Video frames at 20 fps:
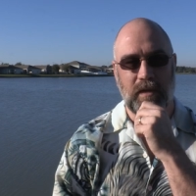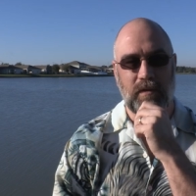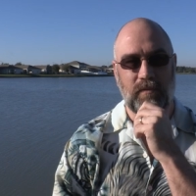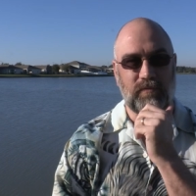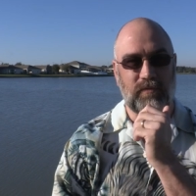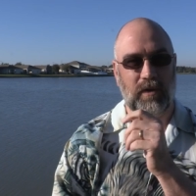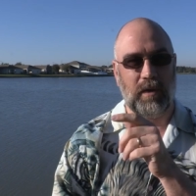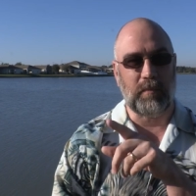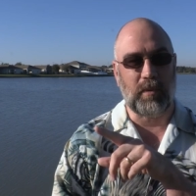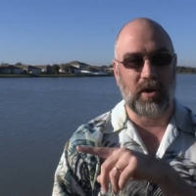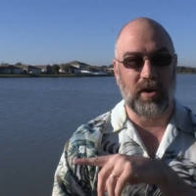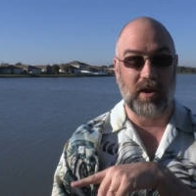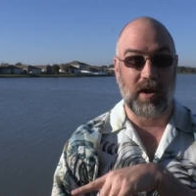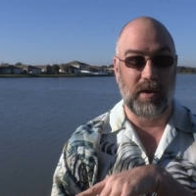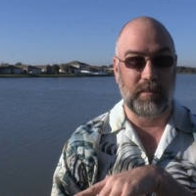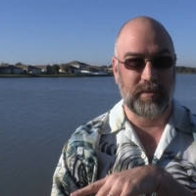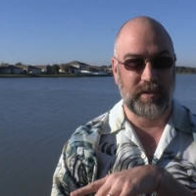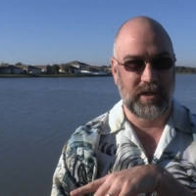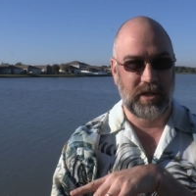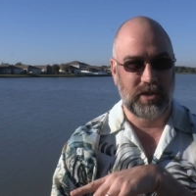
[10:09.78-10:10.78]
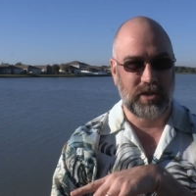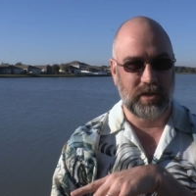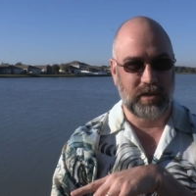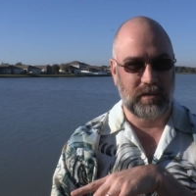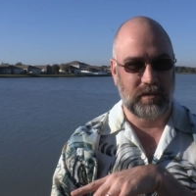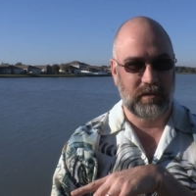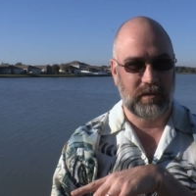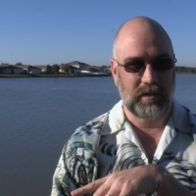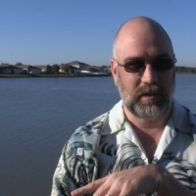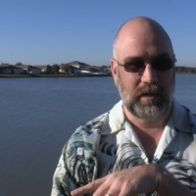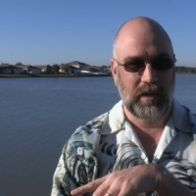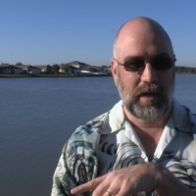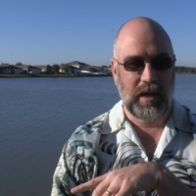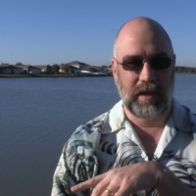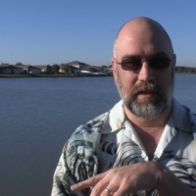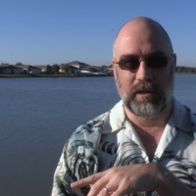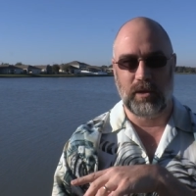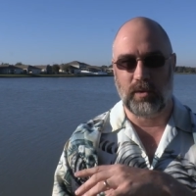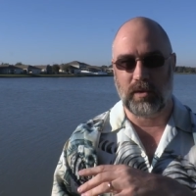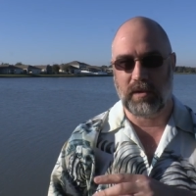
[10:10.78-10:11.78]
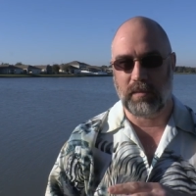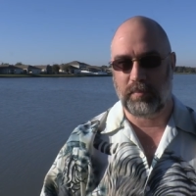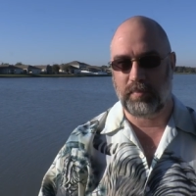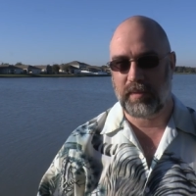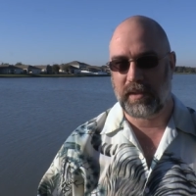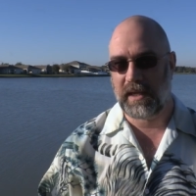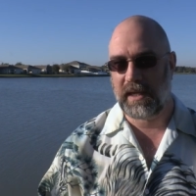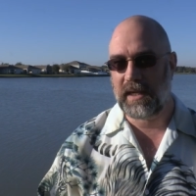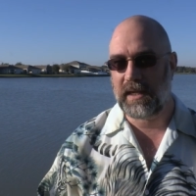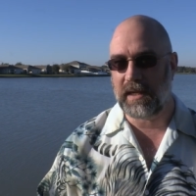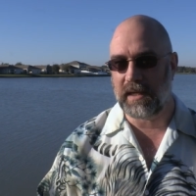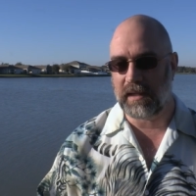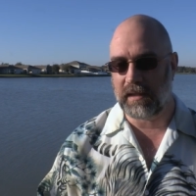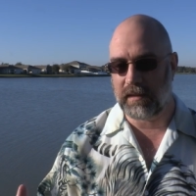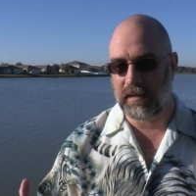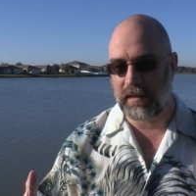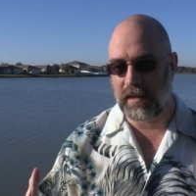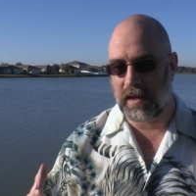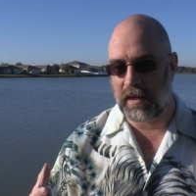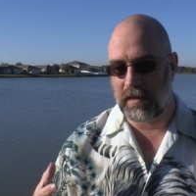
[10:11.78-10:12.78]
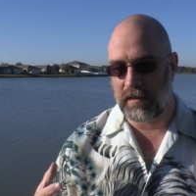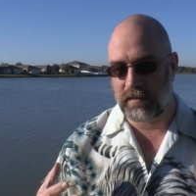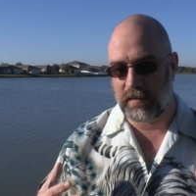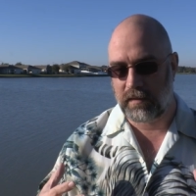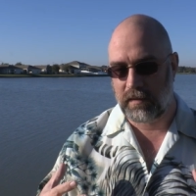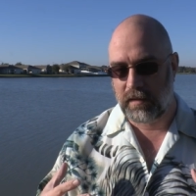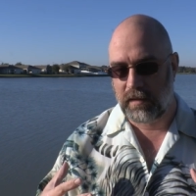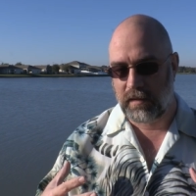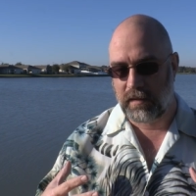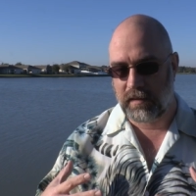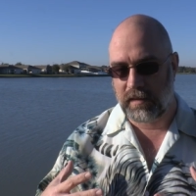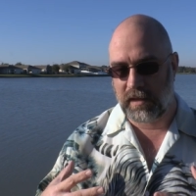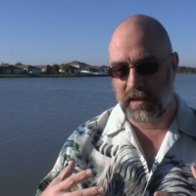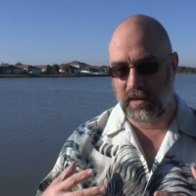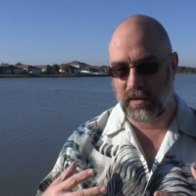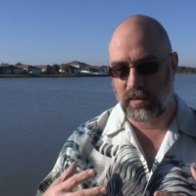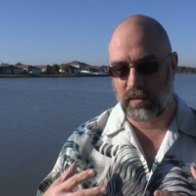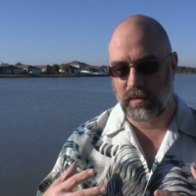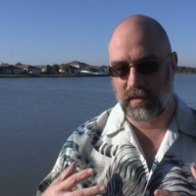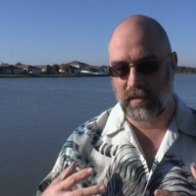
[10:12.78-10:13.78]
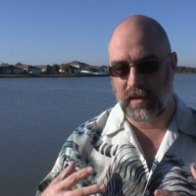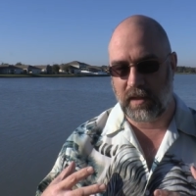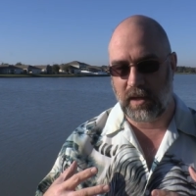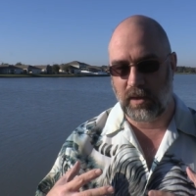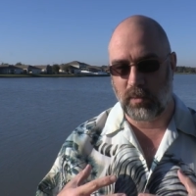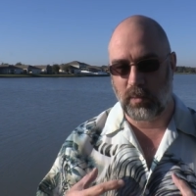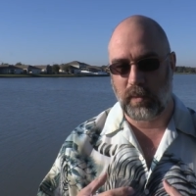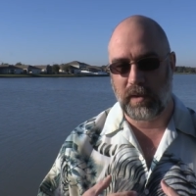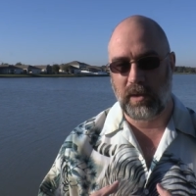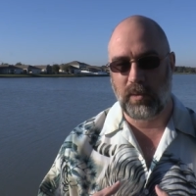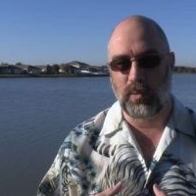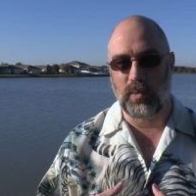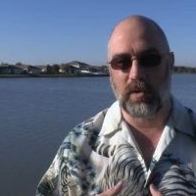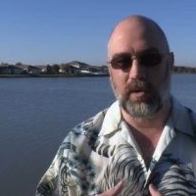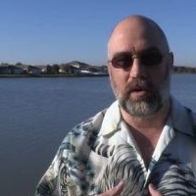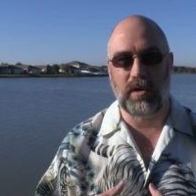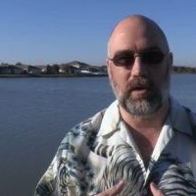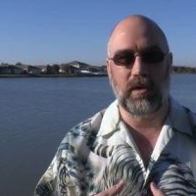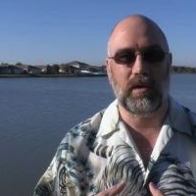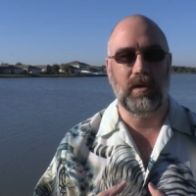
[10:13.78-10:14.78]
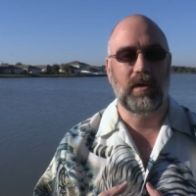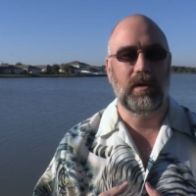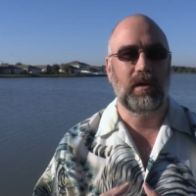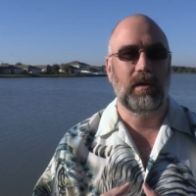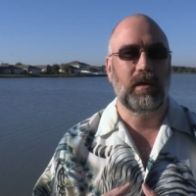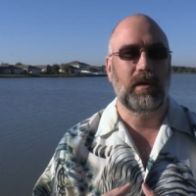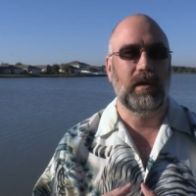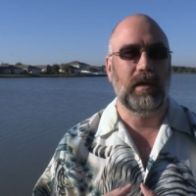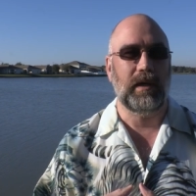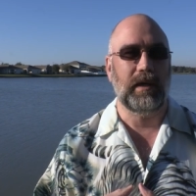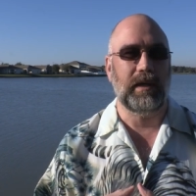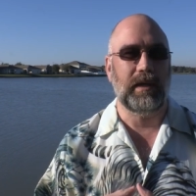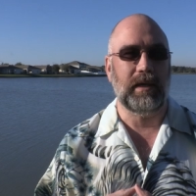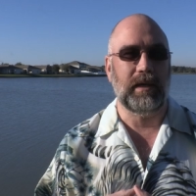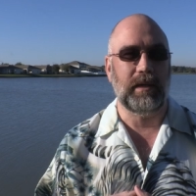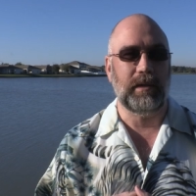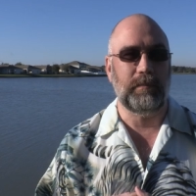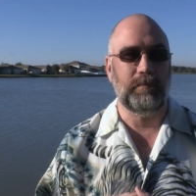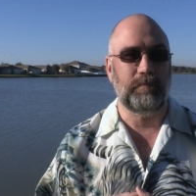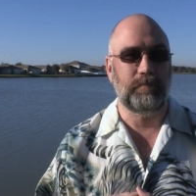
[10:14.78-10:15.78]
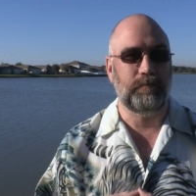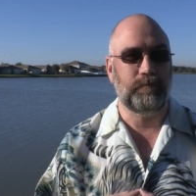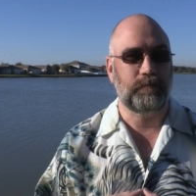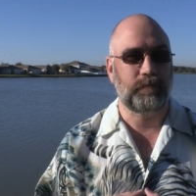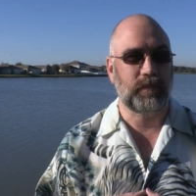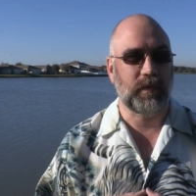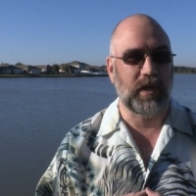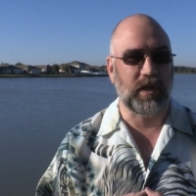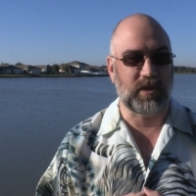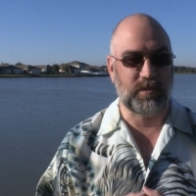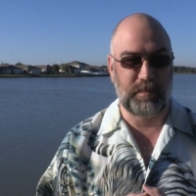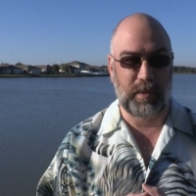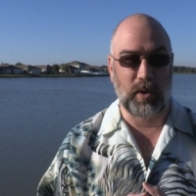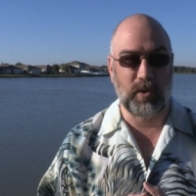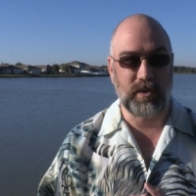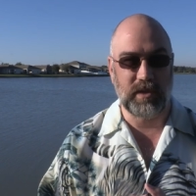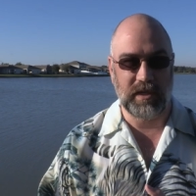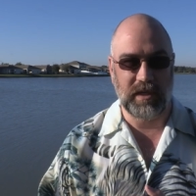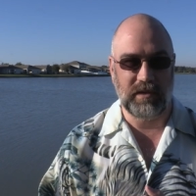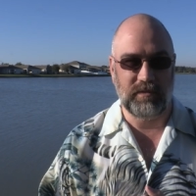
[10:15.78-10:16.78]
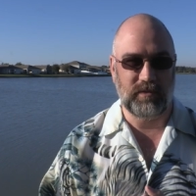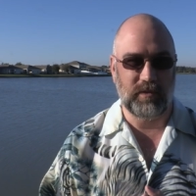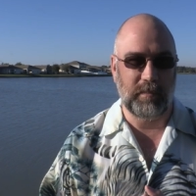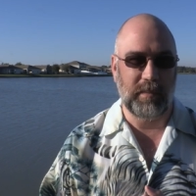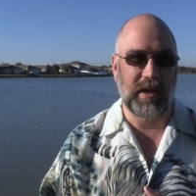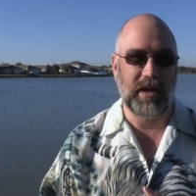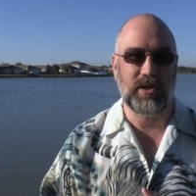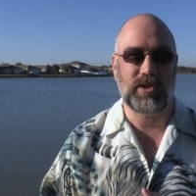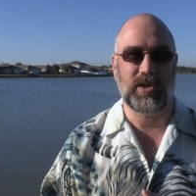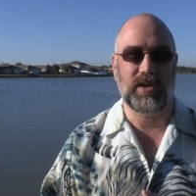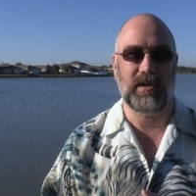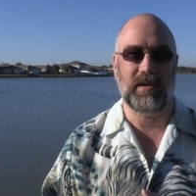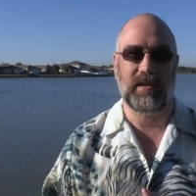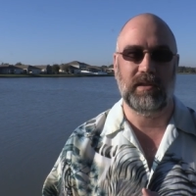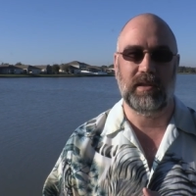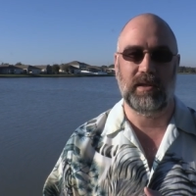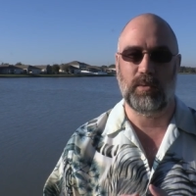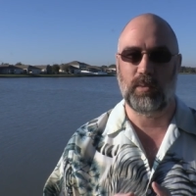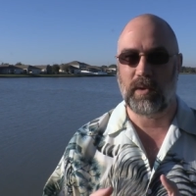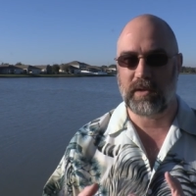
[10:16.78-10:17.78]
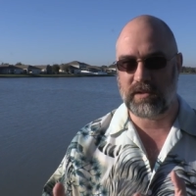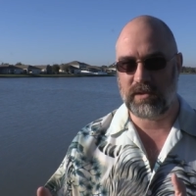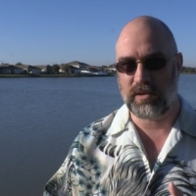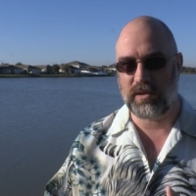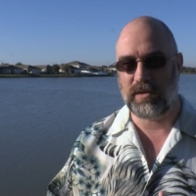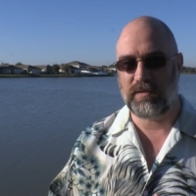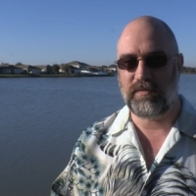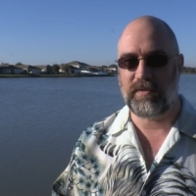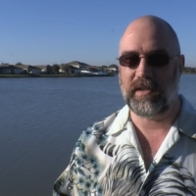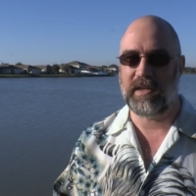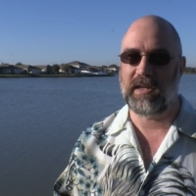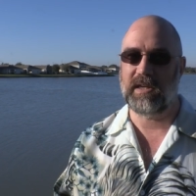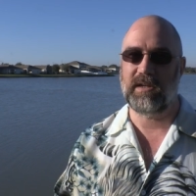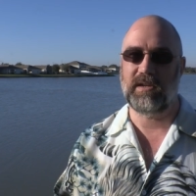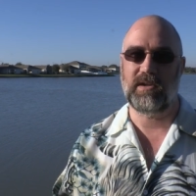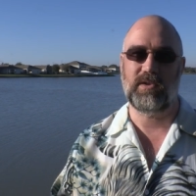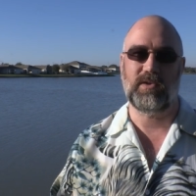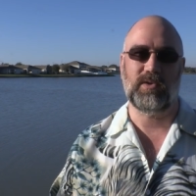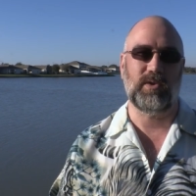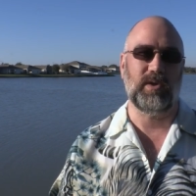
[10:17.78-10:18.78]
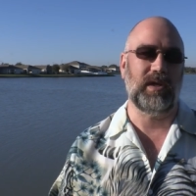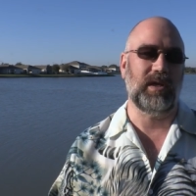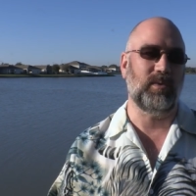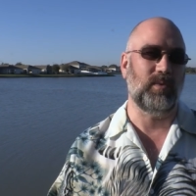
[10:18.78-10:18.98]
from our competition, and they were complaining that that that we were um, exposing information that wasn't good for the industry.